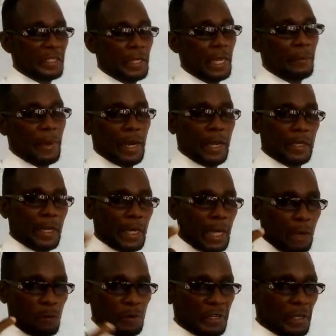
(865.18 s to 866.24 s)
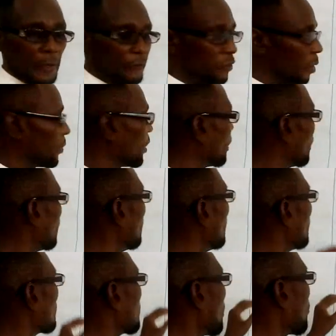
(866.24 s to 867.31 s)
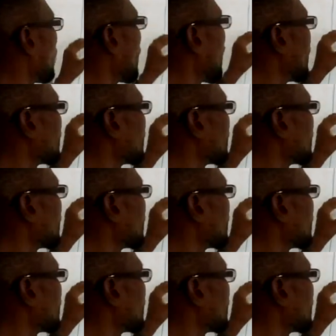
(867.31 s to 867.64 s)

in a manner that I will hear from here. So when I